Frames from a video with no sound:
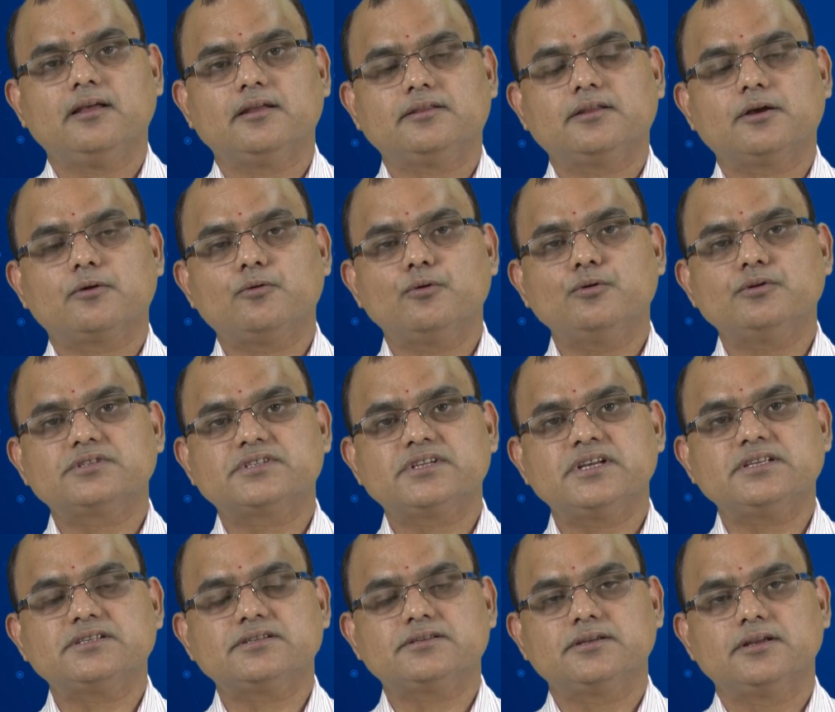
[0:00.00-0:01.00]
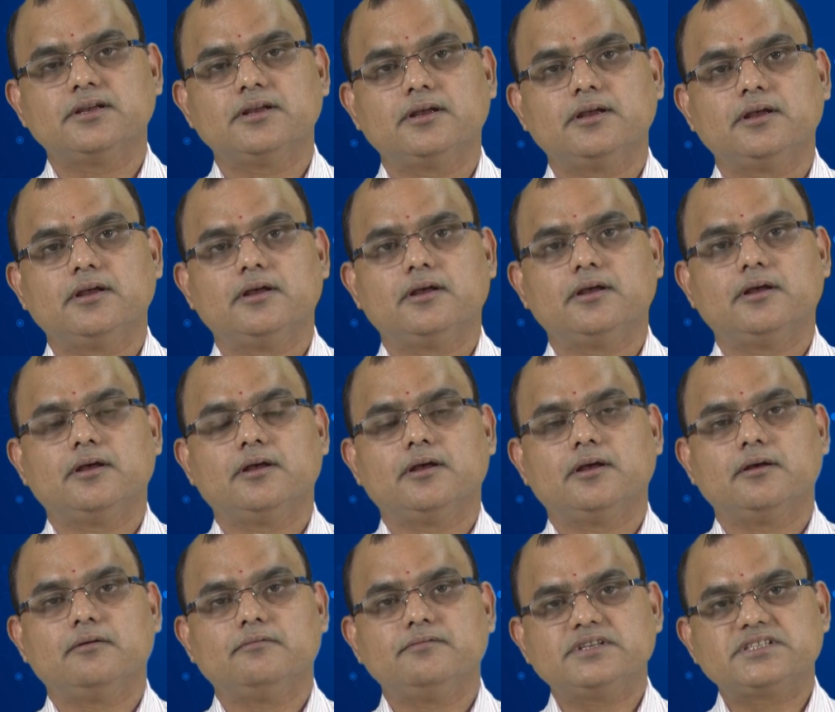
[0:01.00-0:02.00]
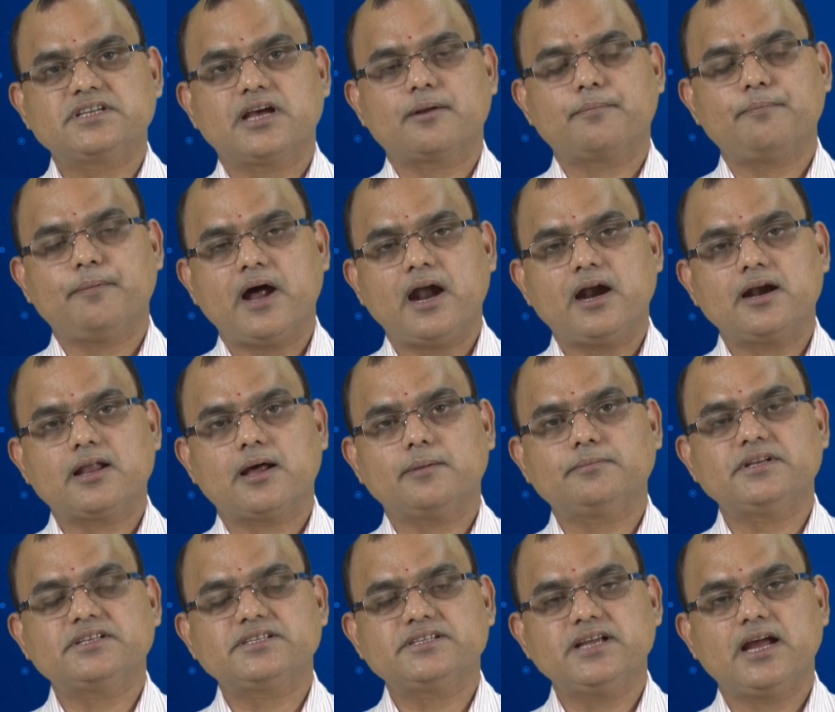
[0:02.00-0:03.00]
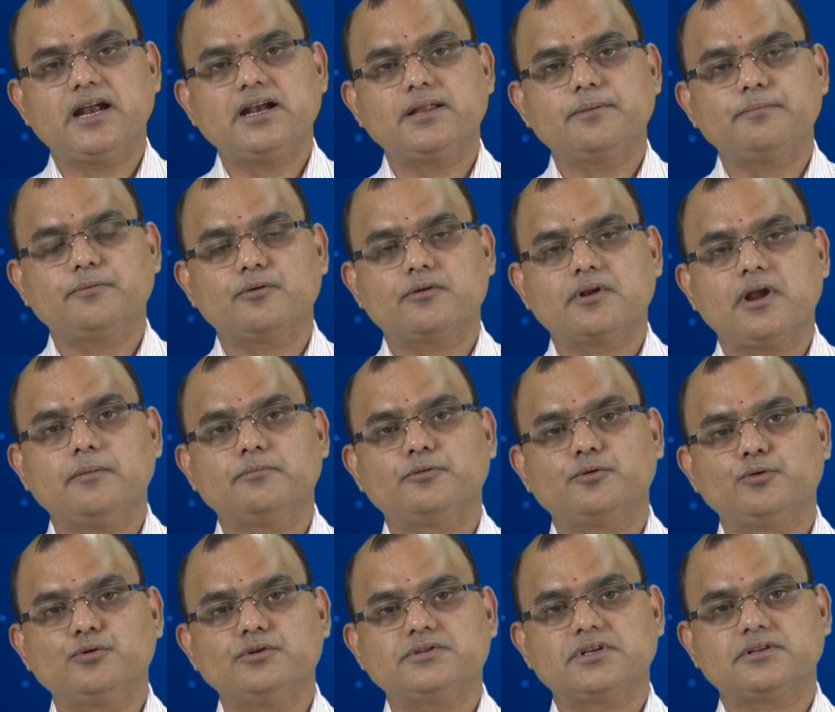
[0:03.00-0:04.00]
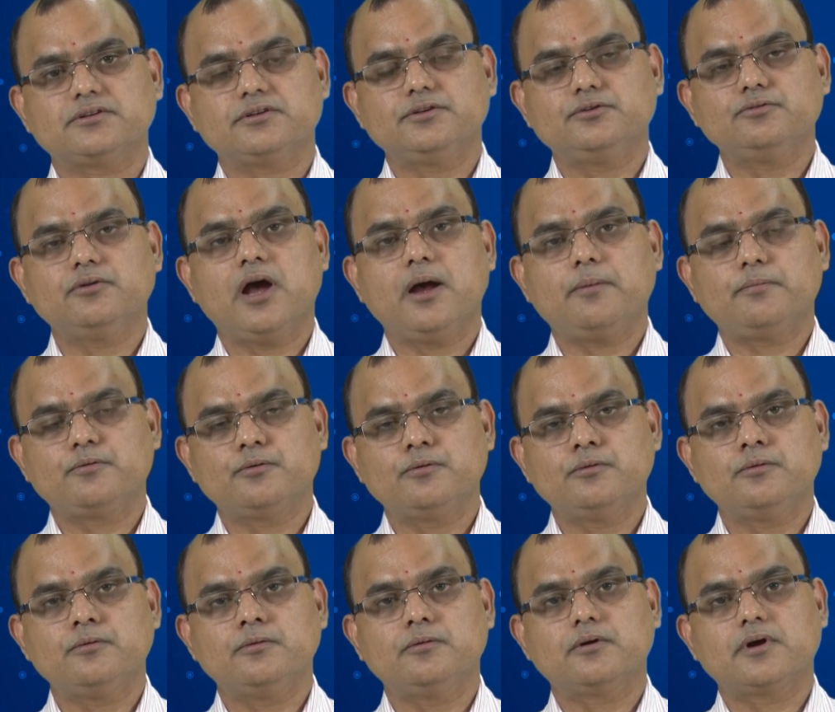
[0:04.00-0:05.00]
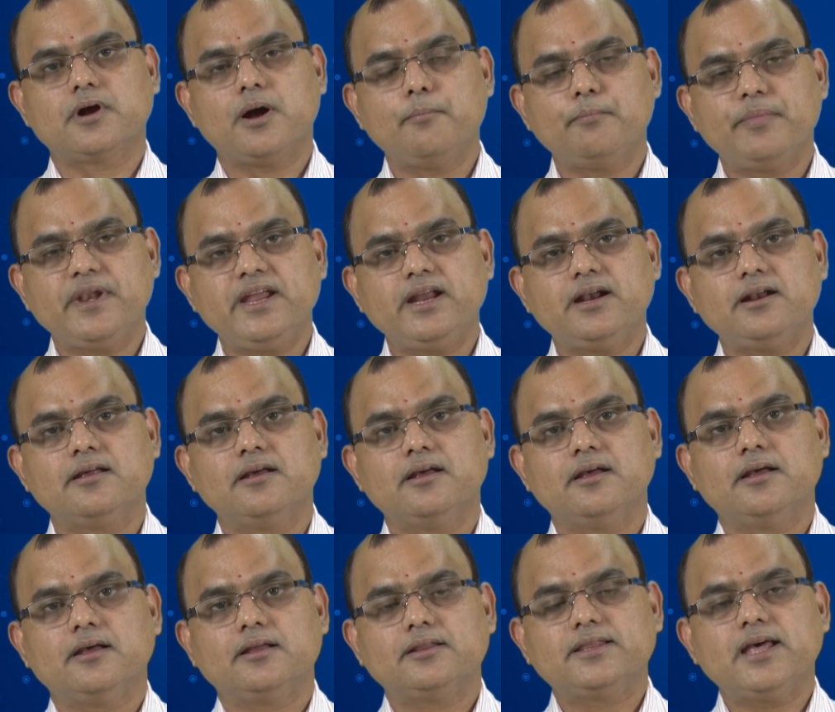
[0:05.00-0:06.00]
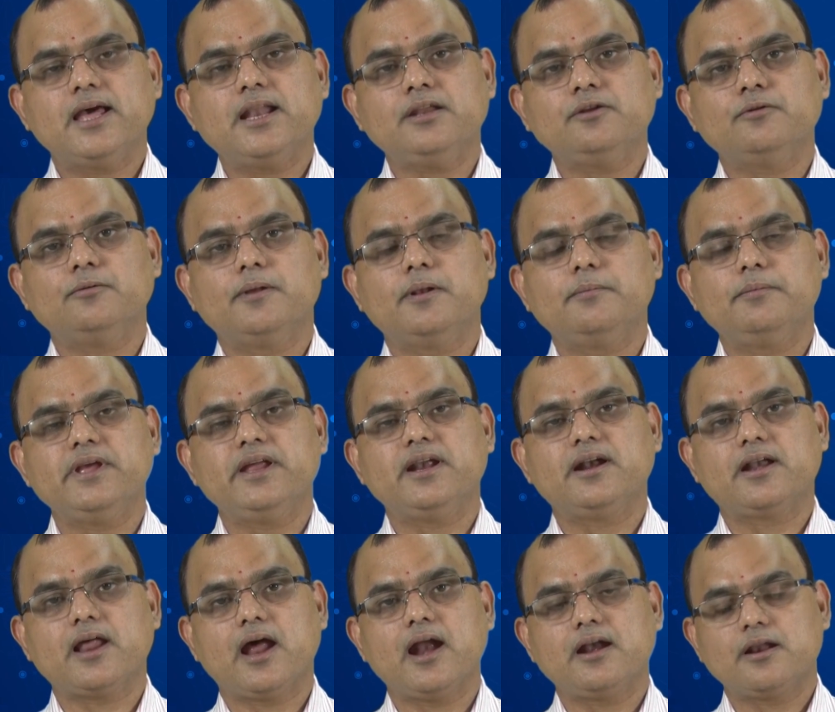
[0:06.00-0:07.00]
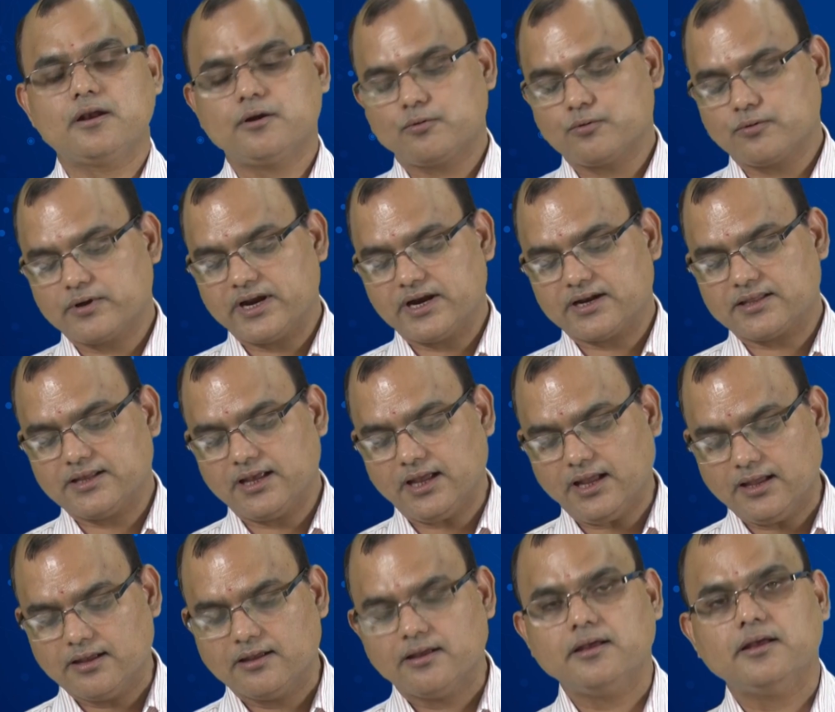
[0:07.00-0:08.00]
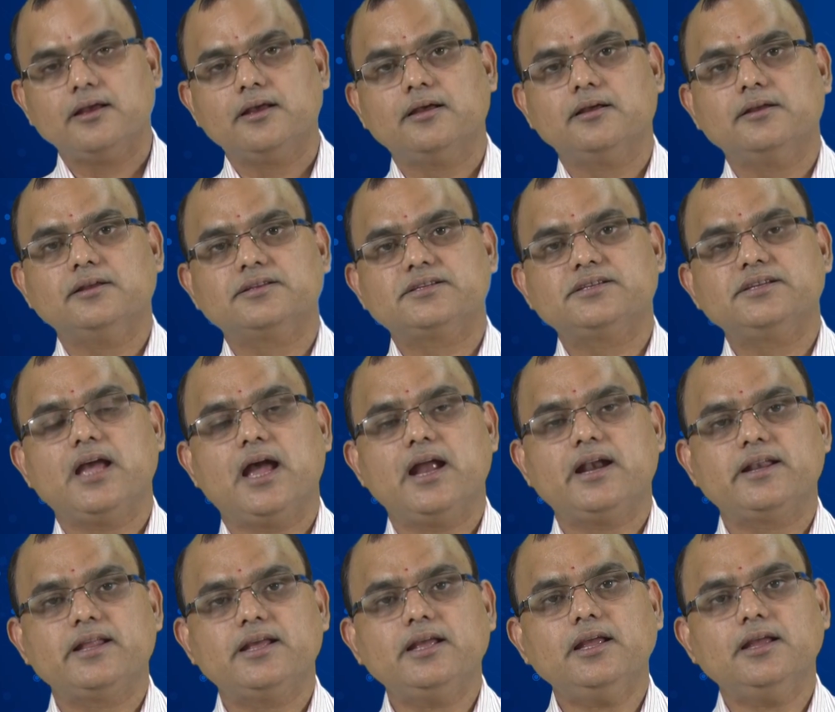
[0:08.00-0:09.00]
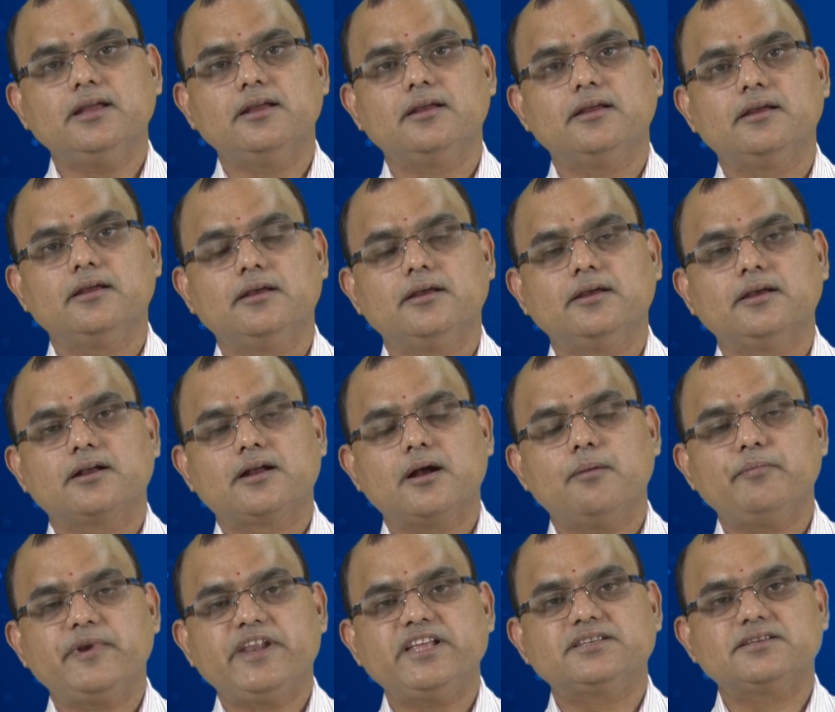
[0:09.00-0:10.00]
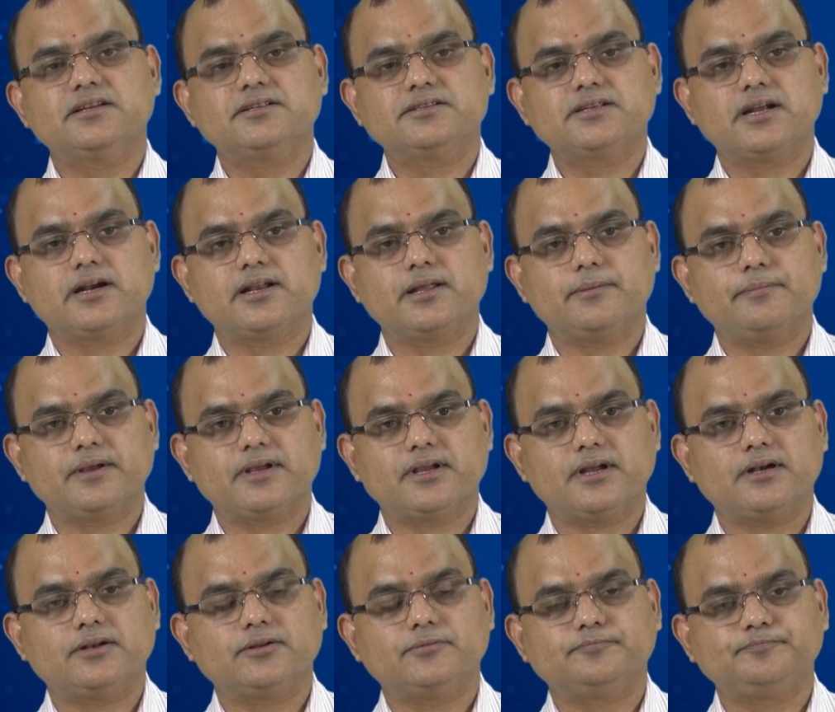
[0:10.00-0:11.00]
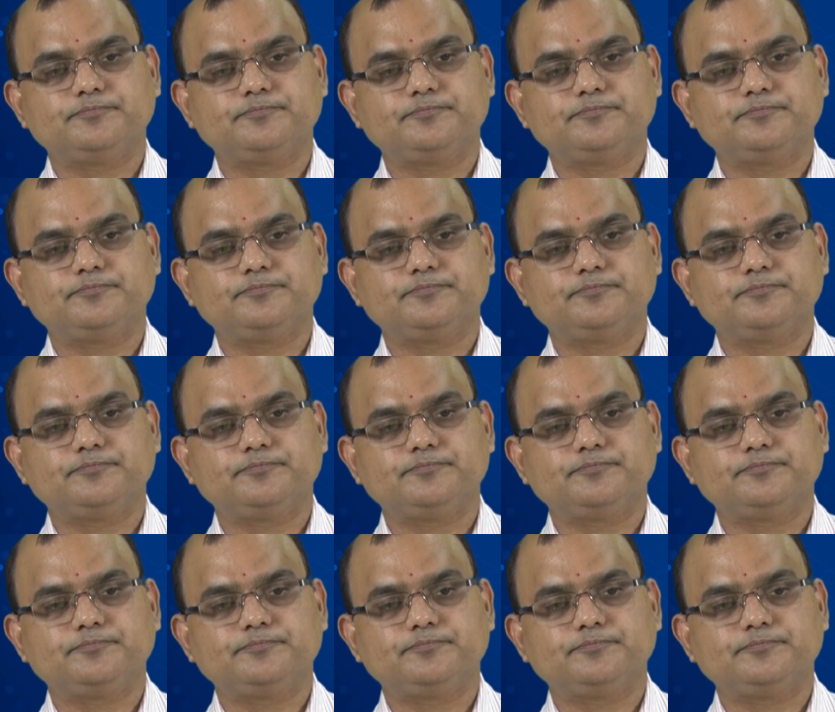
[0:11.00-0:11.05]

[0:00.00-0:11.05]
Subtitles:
The courses which are part of the CIT program, those you have to complete, then you will be entitled to get the CIT completion certificate.